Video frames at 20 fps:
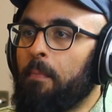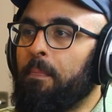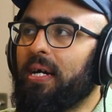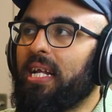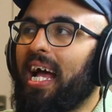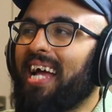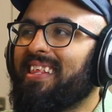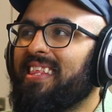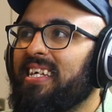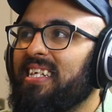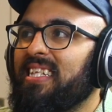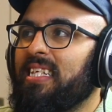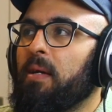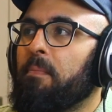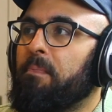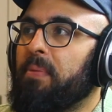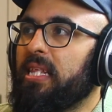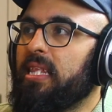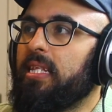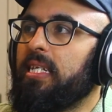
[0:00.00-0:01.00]
But I think the
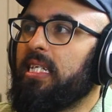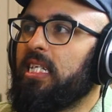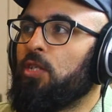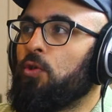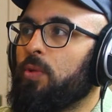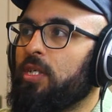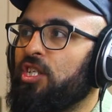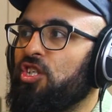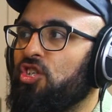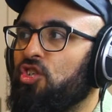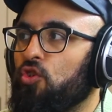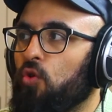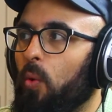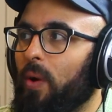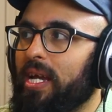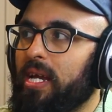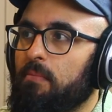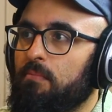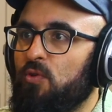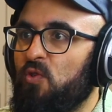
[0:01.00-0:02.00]
ability to
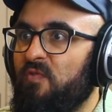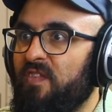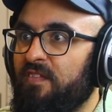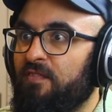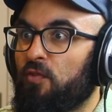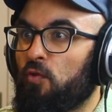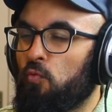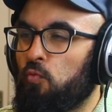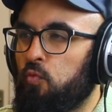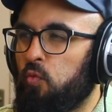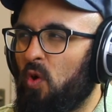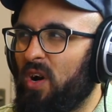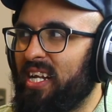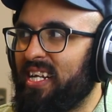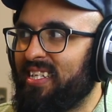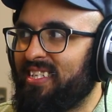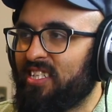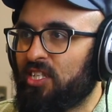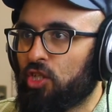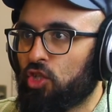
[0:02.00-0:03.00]
enjoy a movie for what
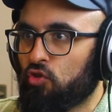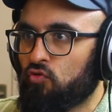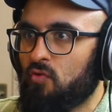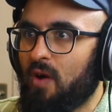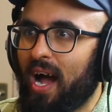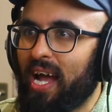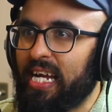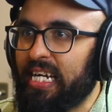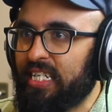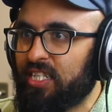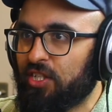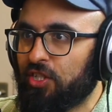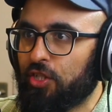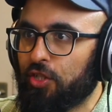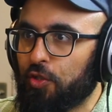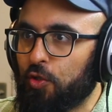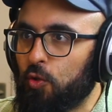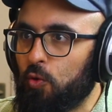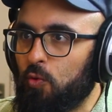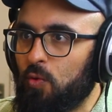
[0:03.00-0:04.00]
it's trying to
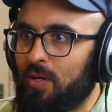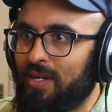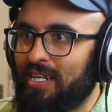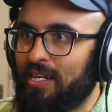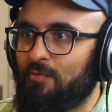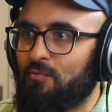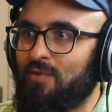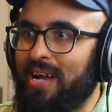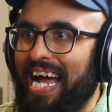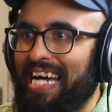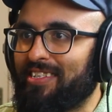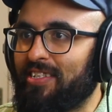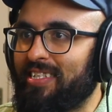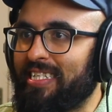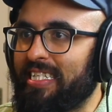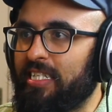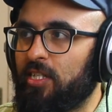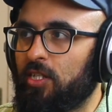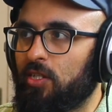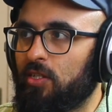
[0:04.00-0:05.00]
do, rather
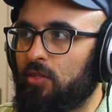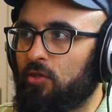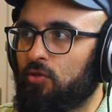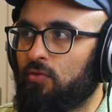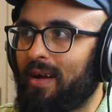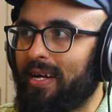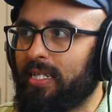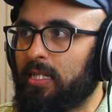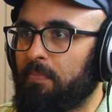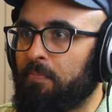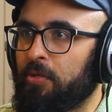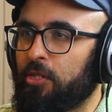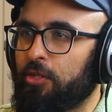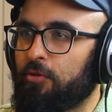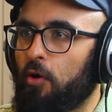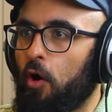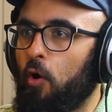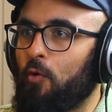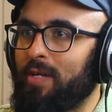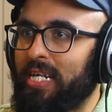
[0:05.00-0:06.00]
than trying to put
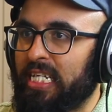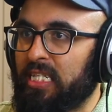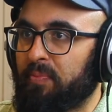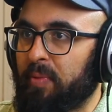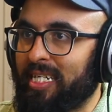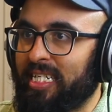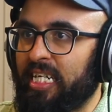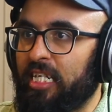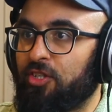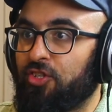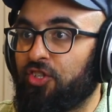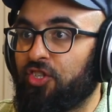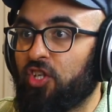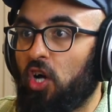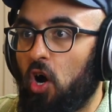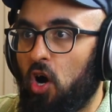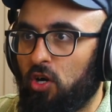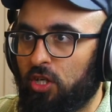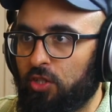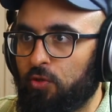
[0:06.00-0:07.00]
your own expectations
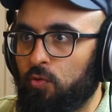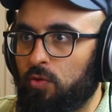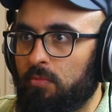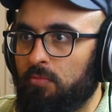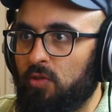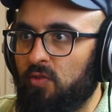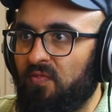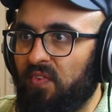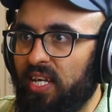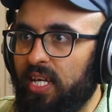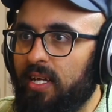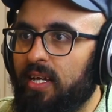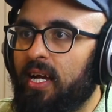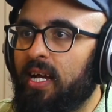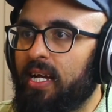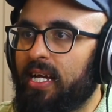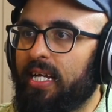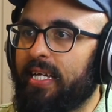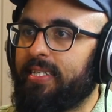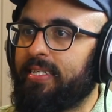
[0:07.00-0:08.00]
onto a movie,
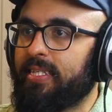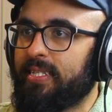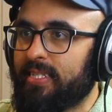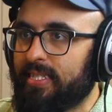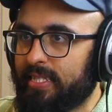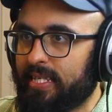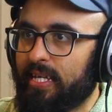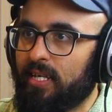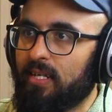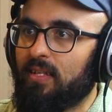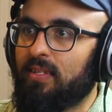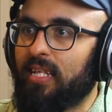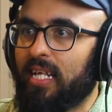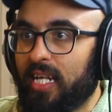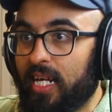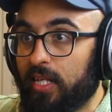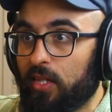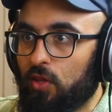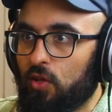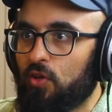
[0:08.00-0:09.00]
is a skill that
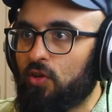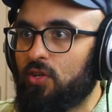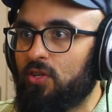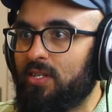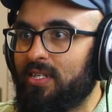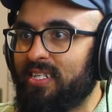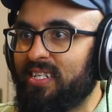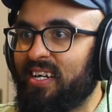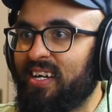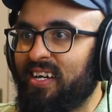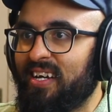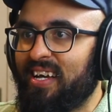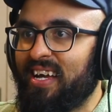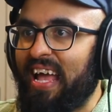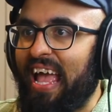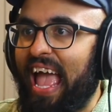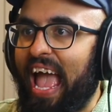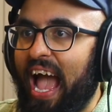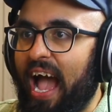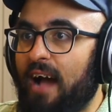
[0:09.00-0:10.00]
I learned
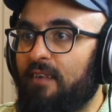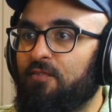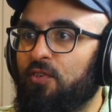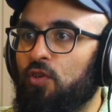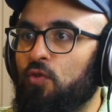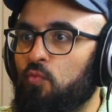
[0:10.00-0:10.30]
after